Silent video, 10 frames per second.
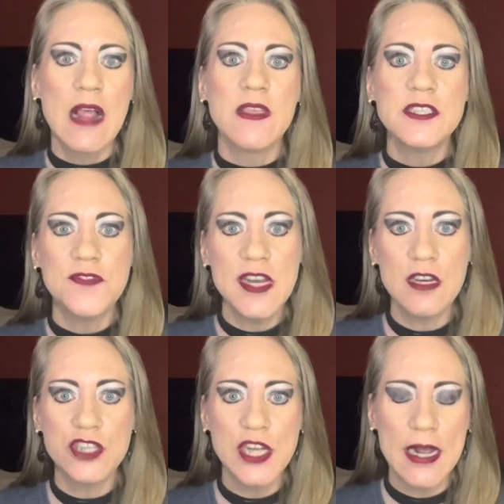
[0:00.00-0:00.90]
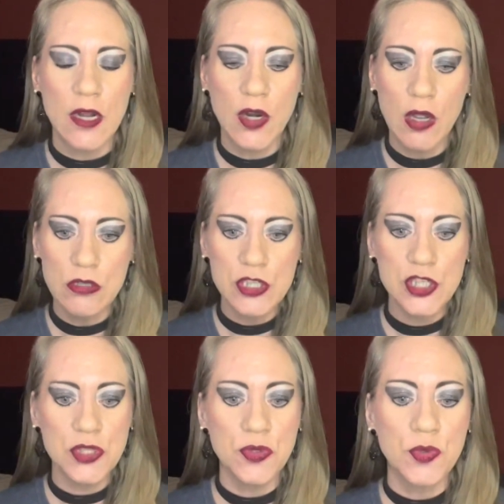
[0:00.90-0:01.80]
This video shout out goes
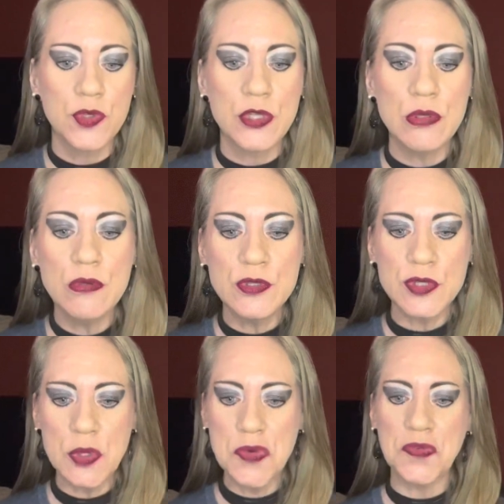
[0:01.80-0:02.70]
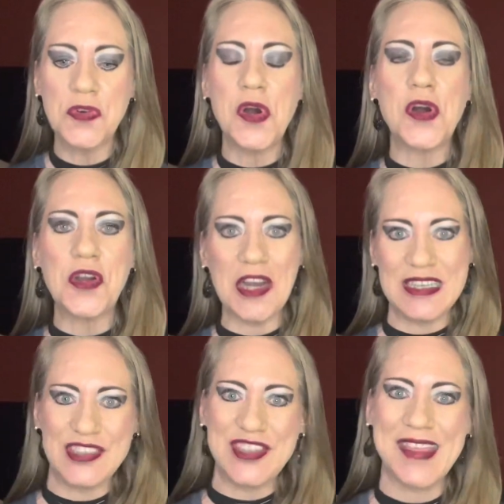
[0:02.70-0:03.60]
to two soulful
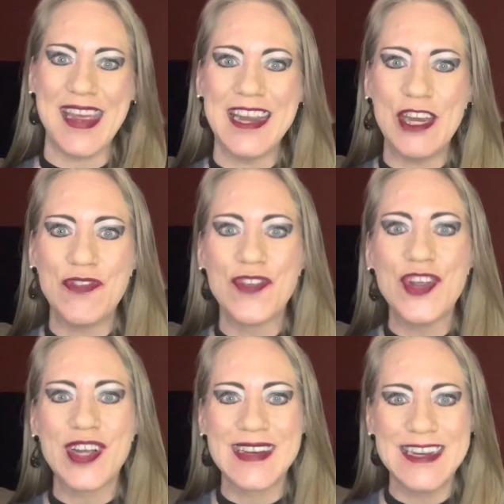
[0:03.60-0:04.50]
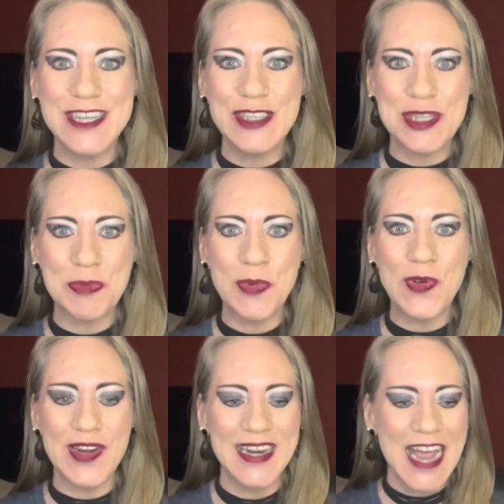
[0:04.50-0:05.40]
artists. Thank you for your continued
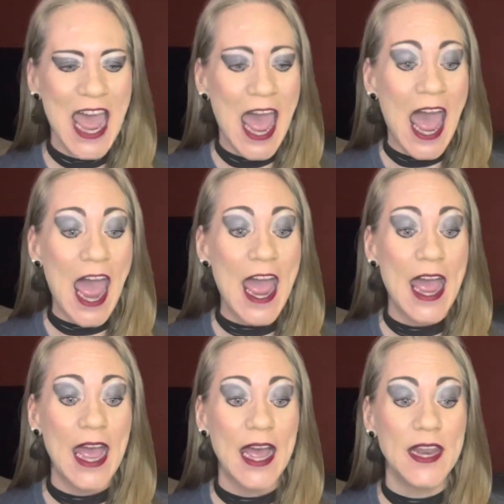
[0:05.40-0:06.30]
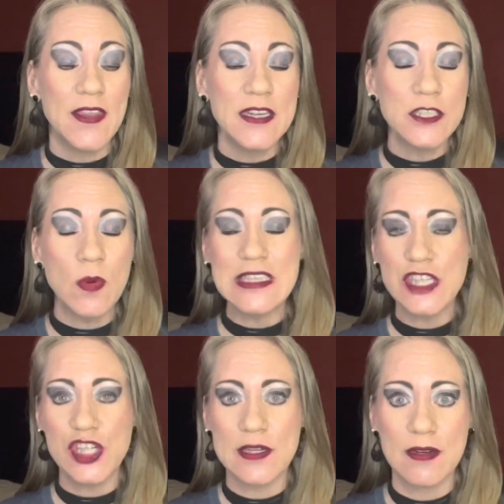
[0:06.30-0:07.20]
support. And this
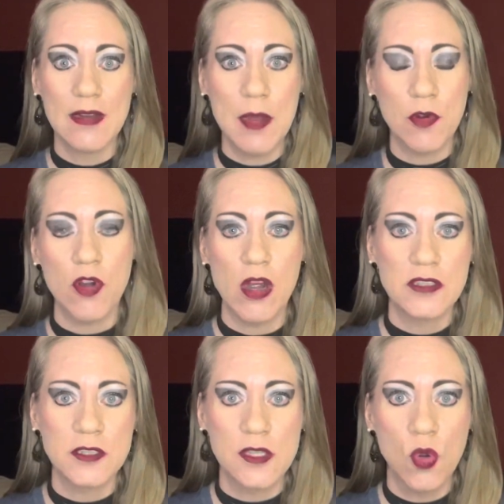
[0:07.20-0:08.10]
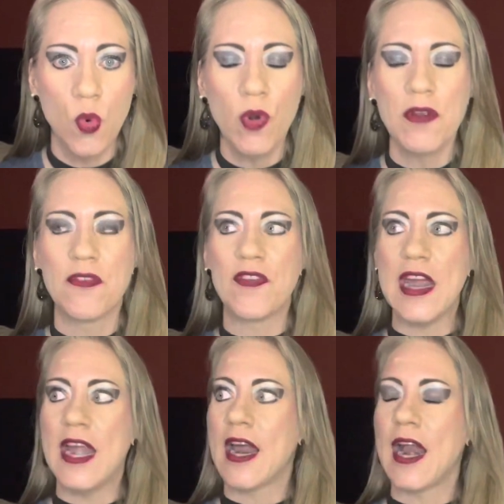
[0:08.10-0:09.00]
question came across the Quora
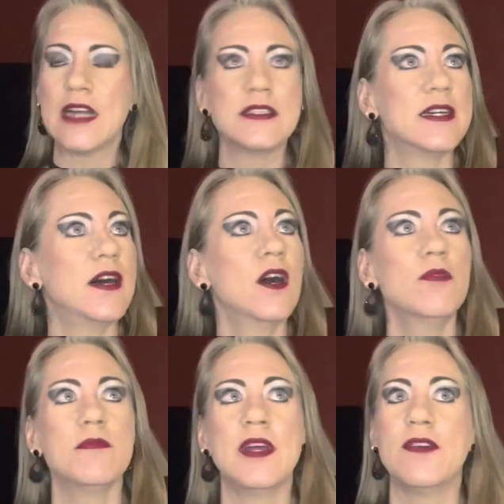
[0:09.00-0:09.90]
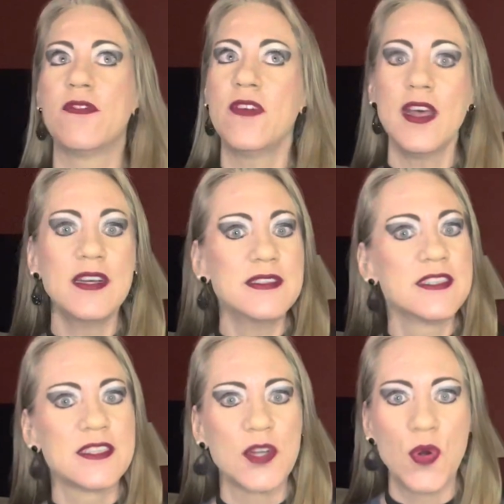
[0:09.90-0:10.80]
feed and I said, oh, it fits,
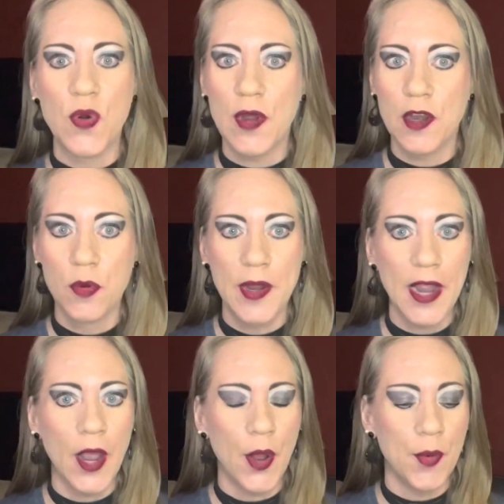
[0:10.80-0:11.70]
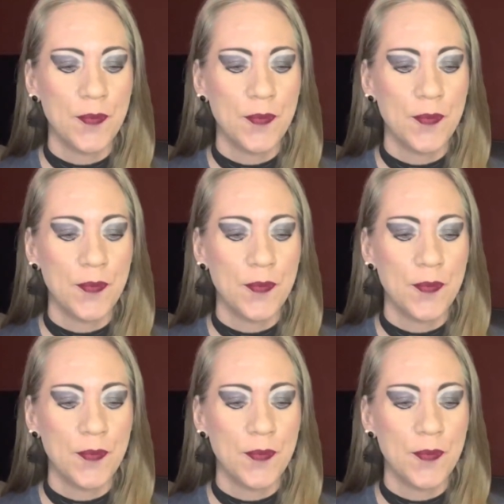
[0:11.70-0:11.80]
so here we go.